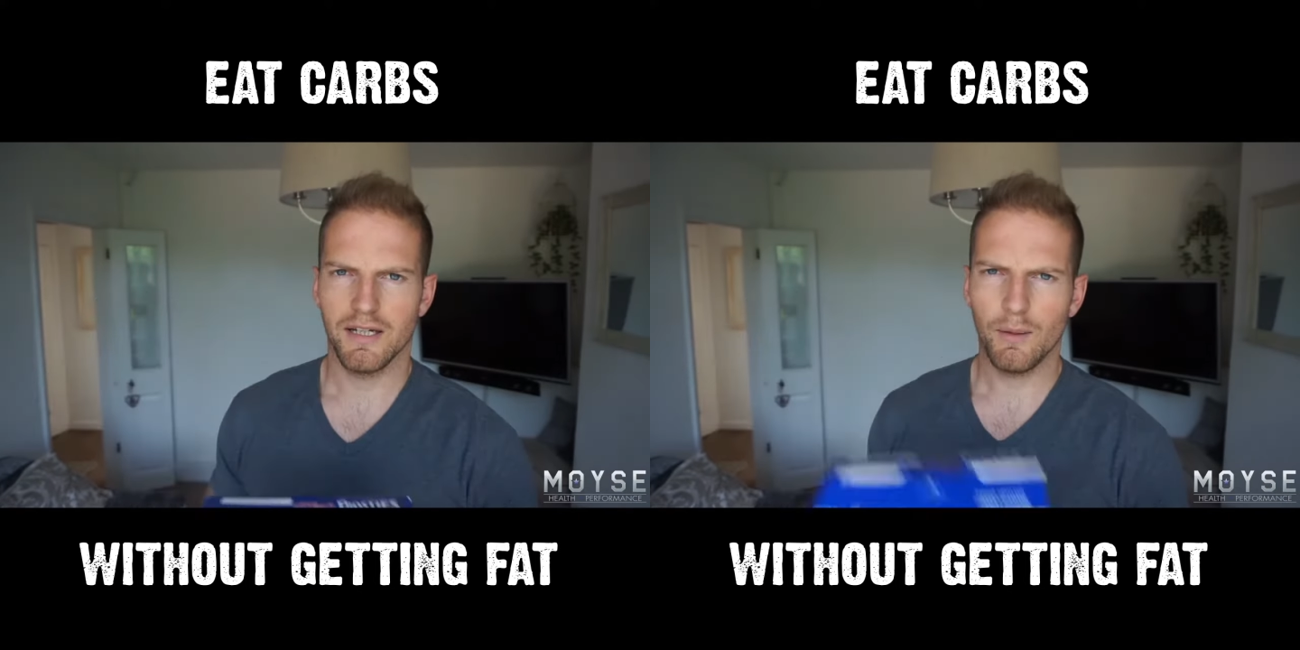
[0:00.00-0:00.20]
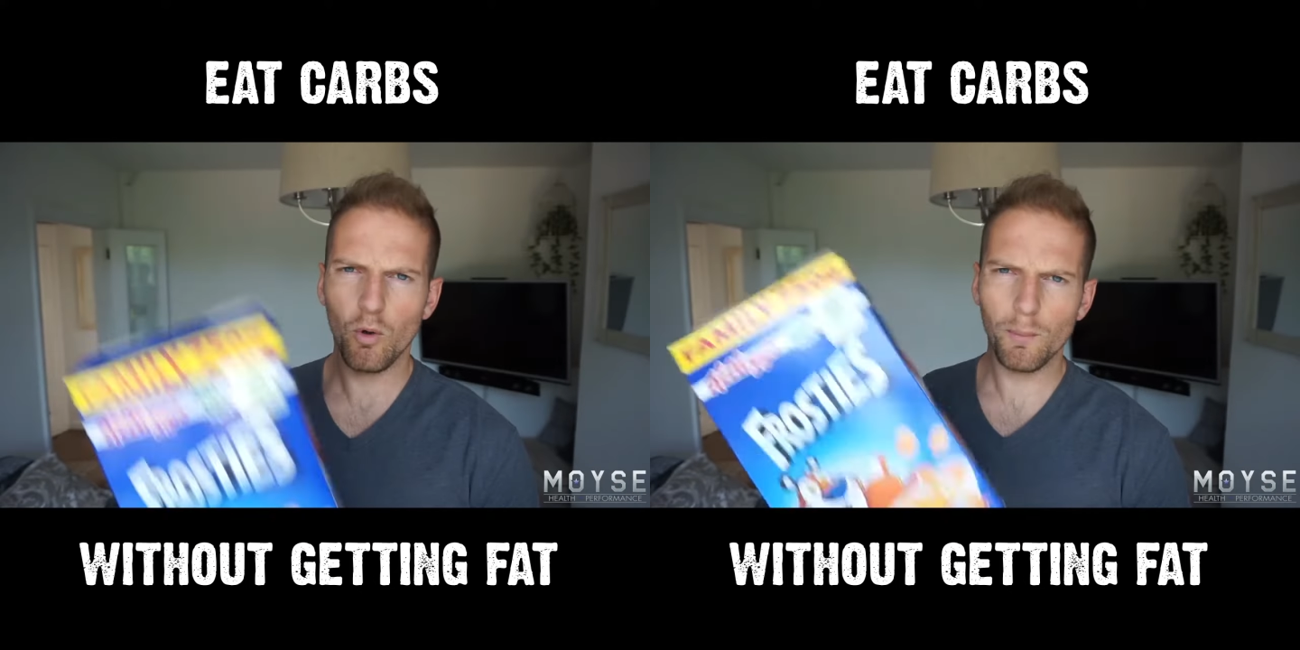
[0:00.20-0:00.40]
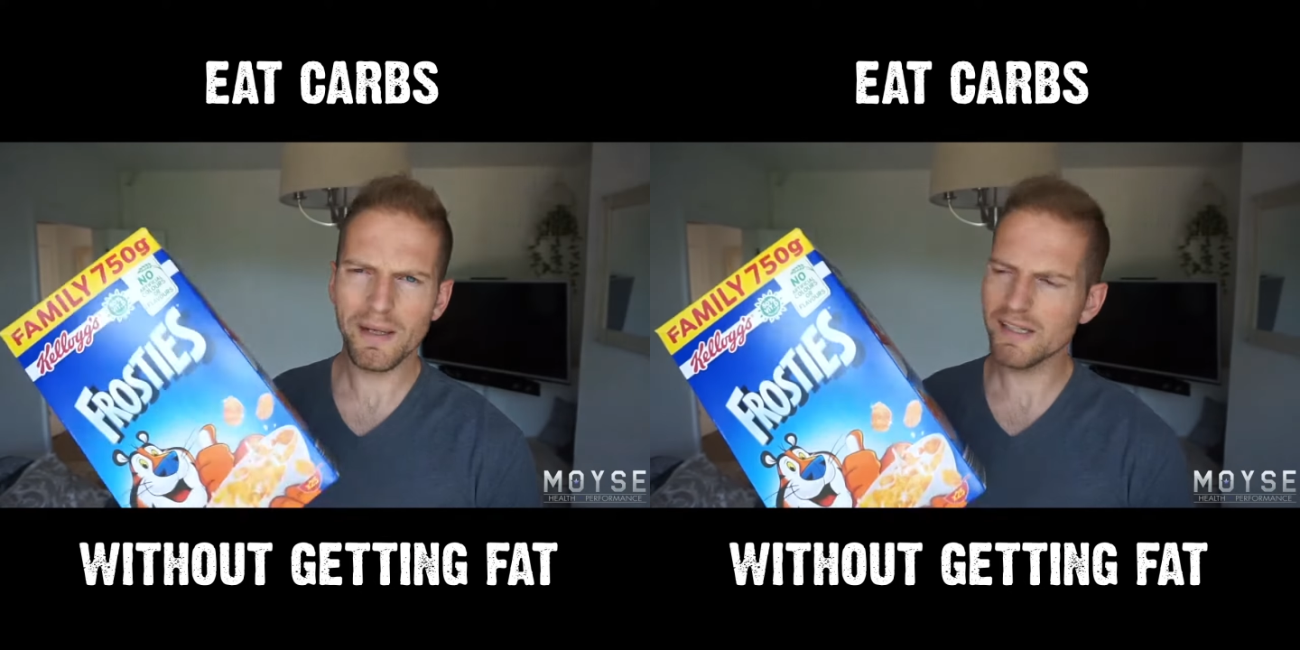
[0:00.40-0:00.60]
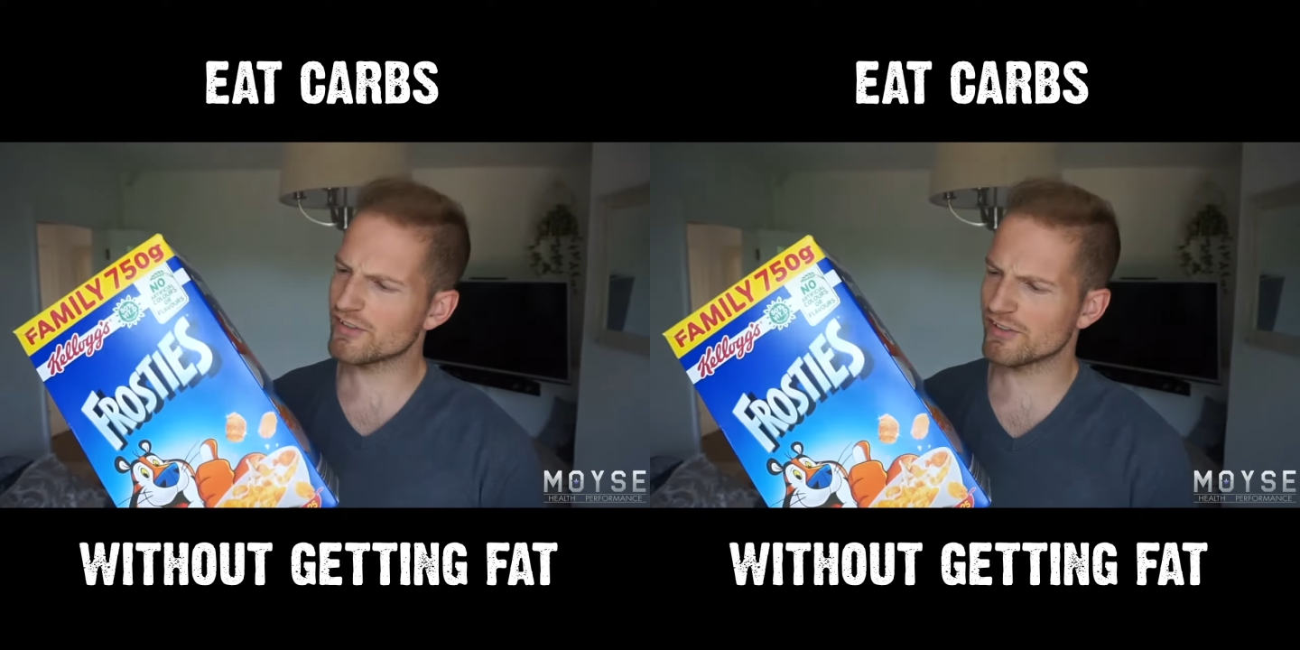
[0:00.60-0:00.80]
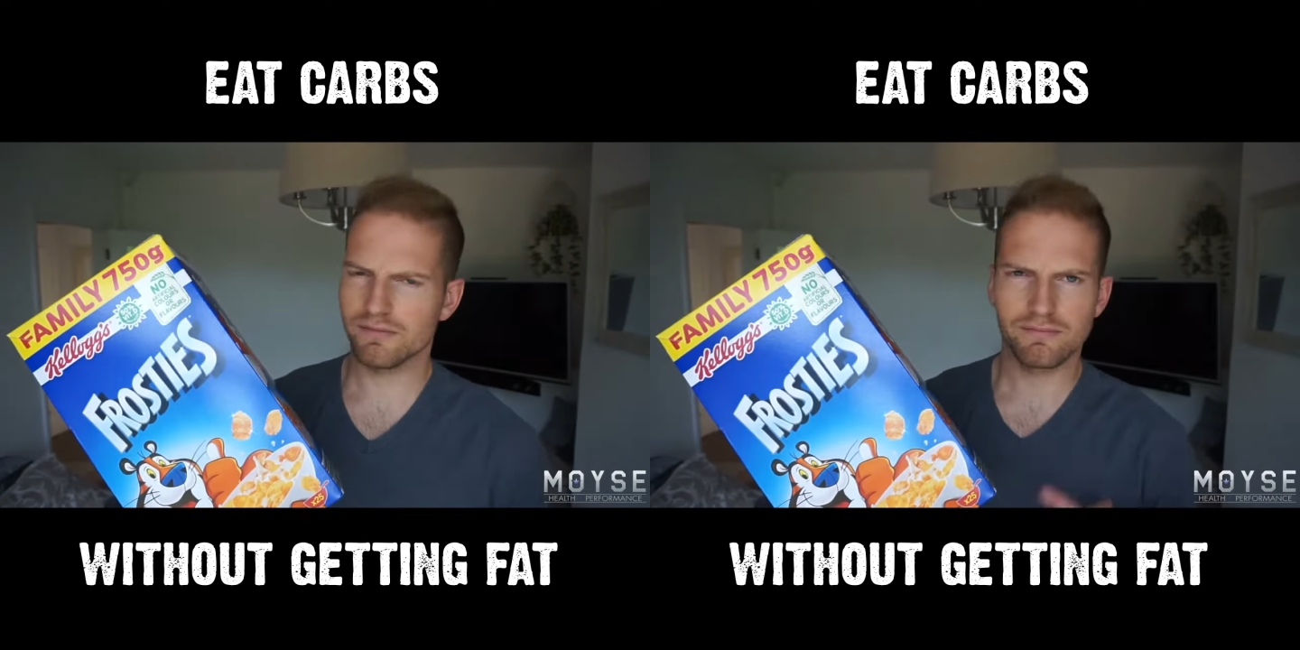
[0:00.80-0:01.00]
And what
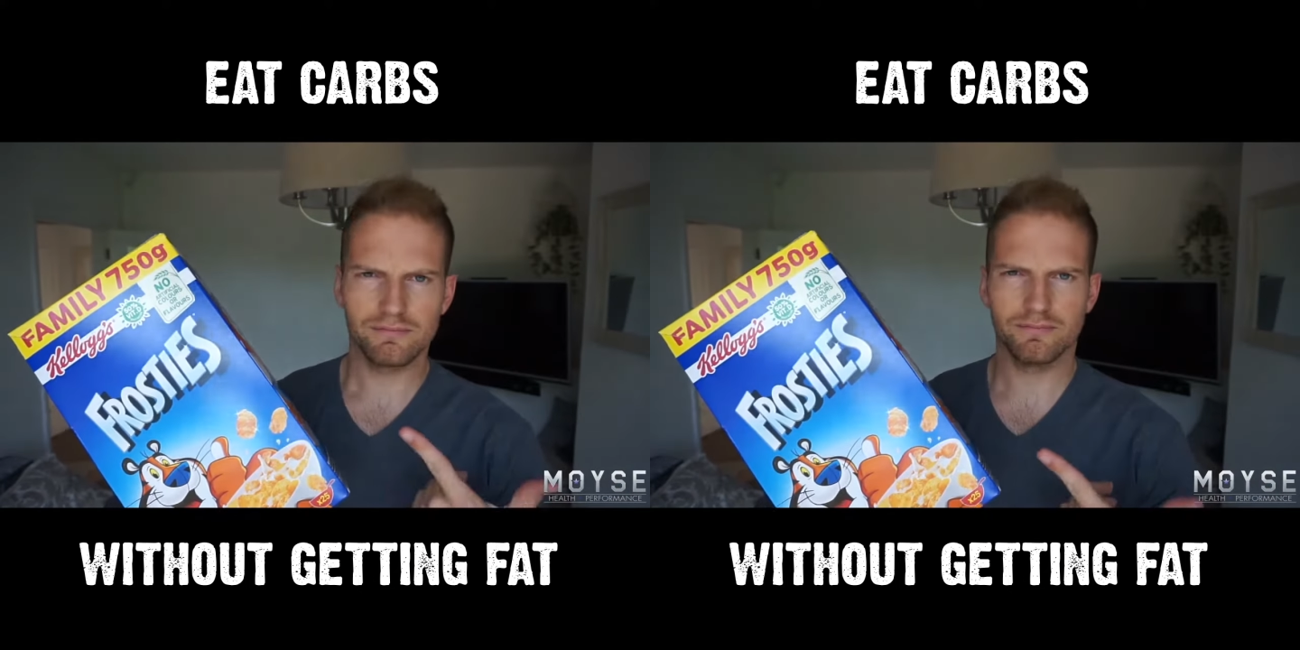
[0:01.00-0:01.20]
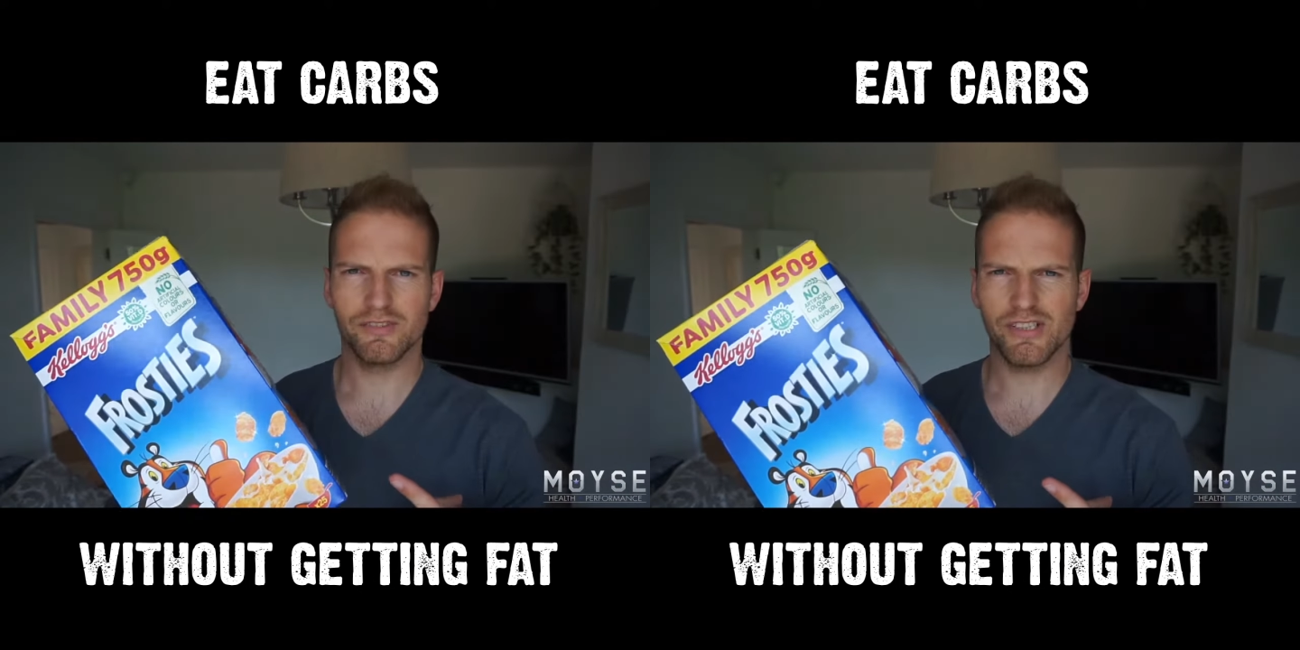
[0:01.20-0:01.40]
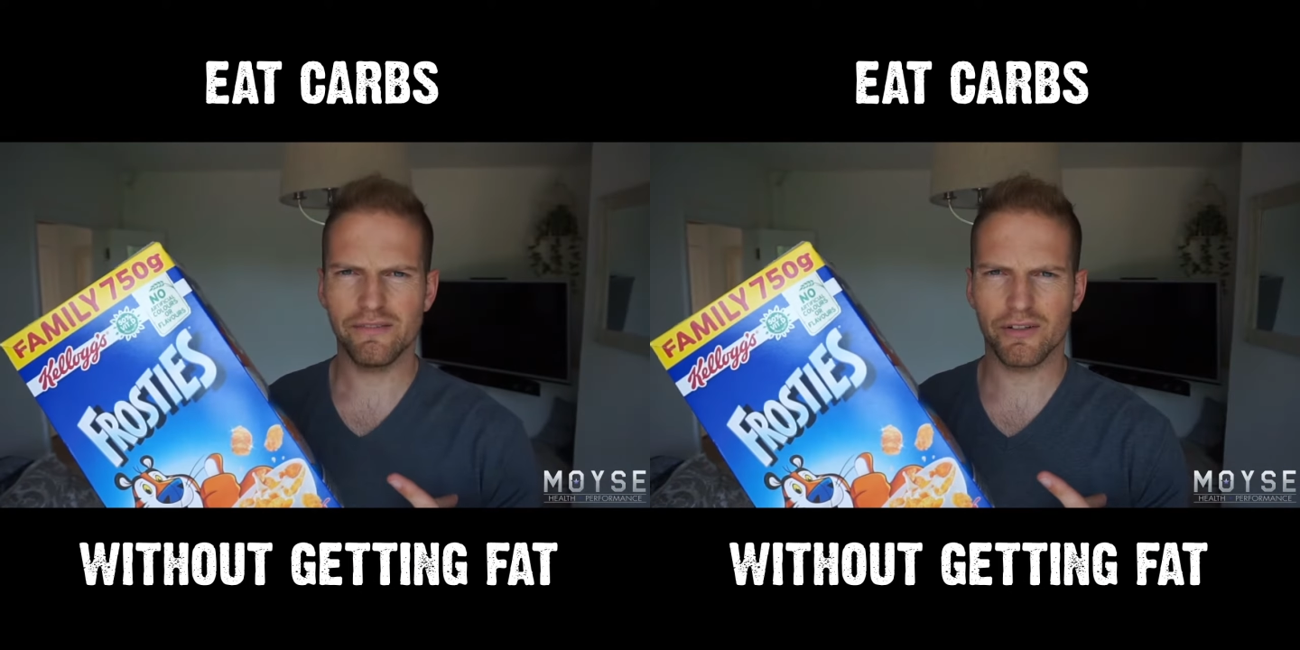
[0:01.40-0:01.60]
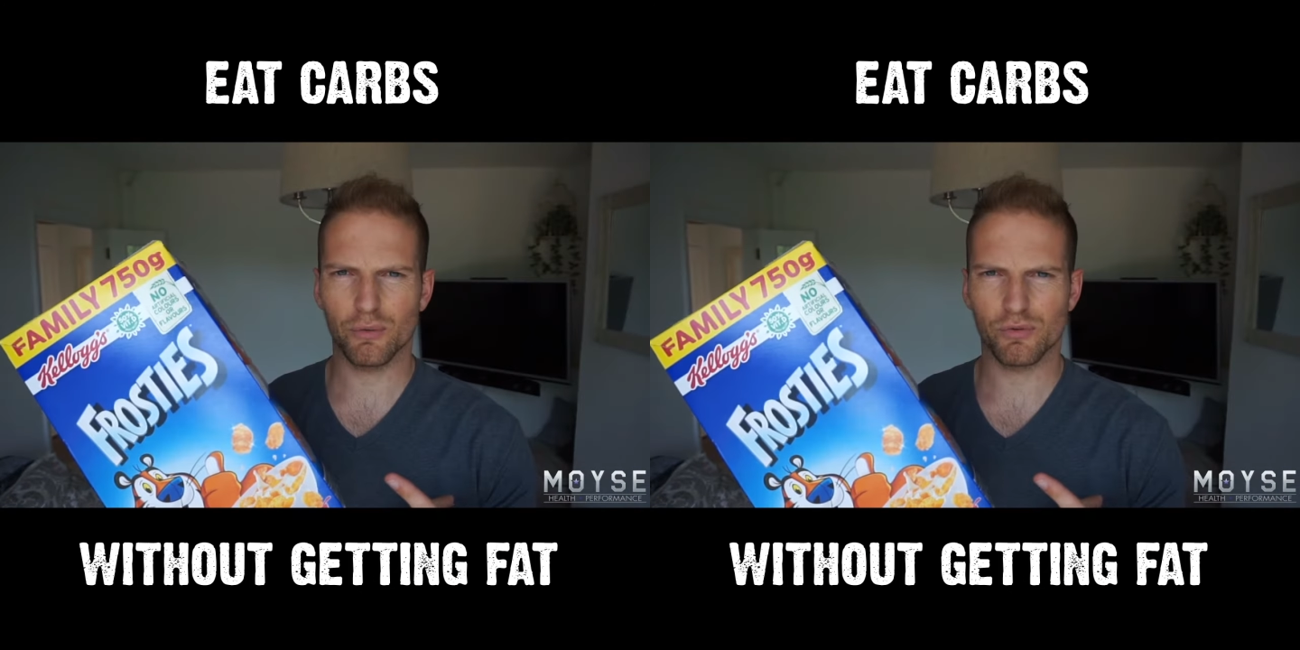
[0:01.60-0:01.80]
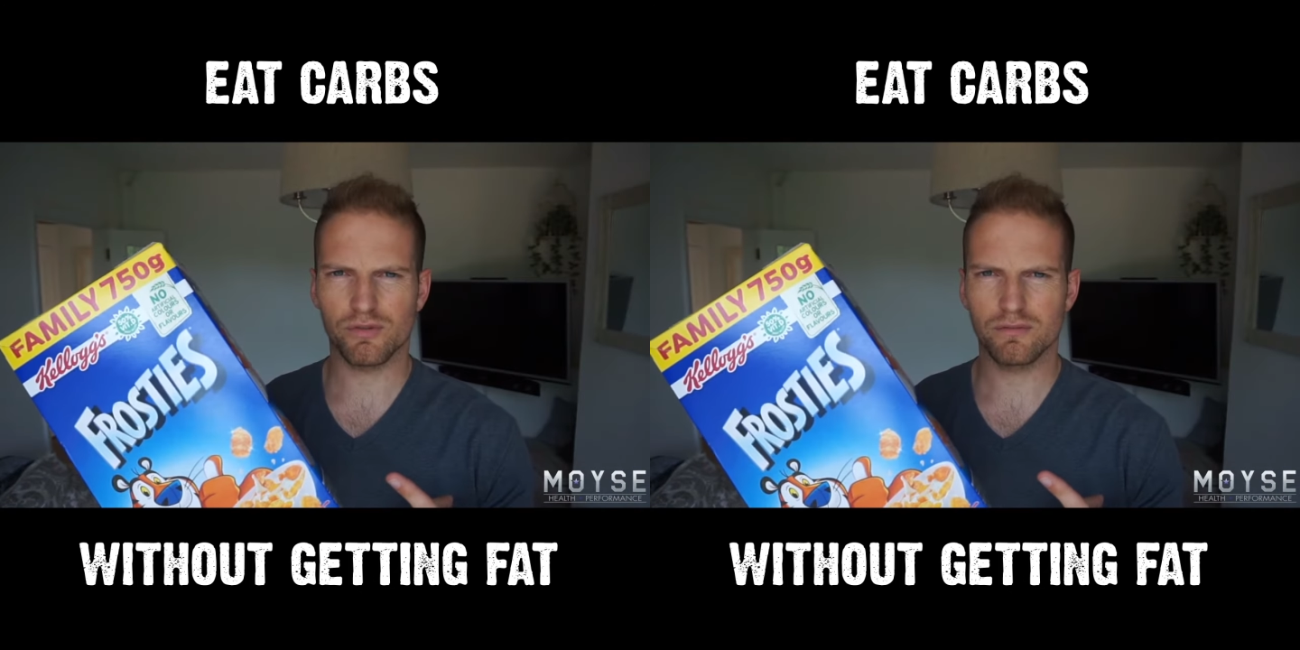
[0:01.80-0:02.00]
makes
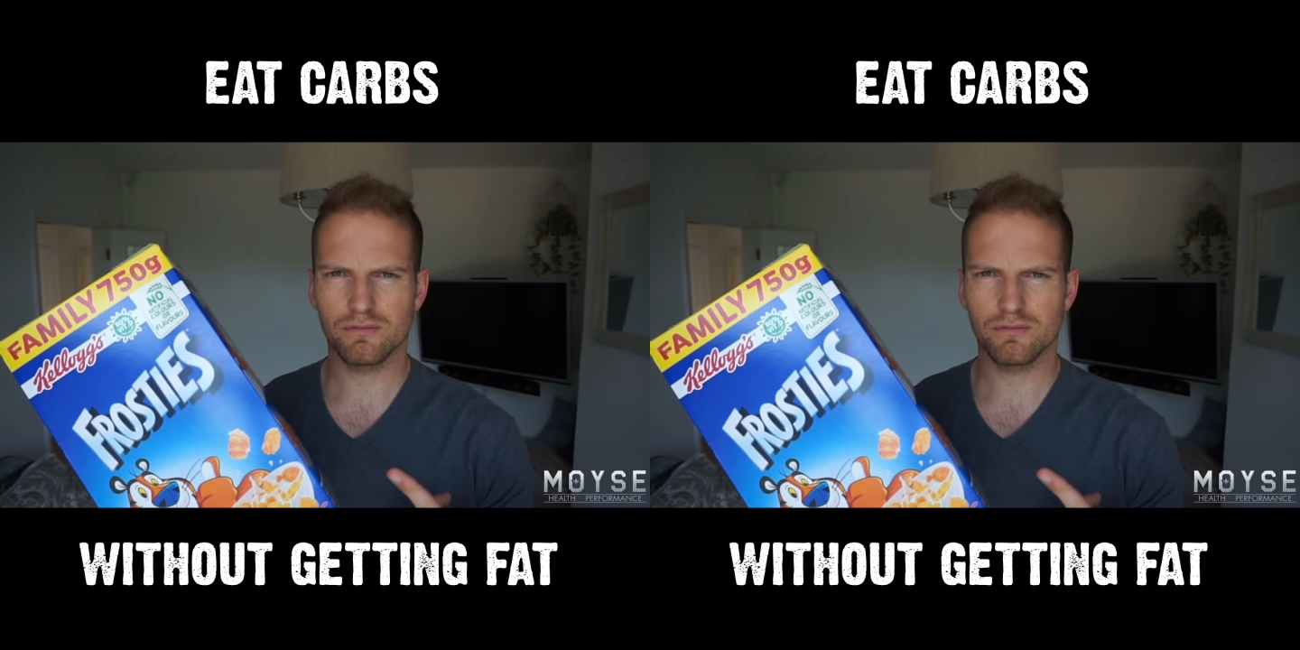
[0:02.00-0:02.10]
cereals